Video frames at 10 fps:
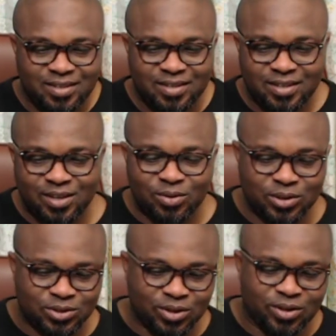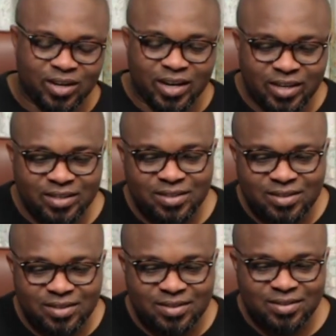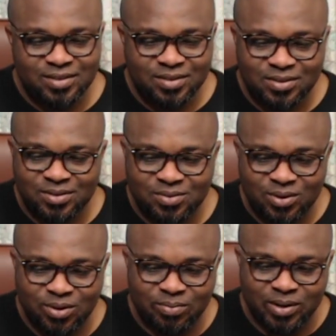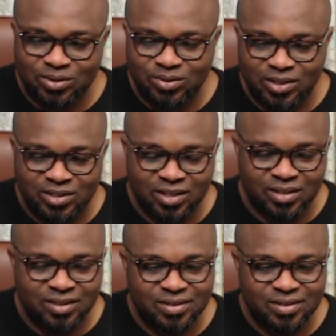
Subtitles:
Hello, what's going on, guys? Welcome back to our channel.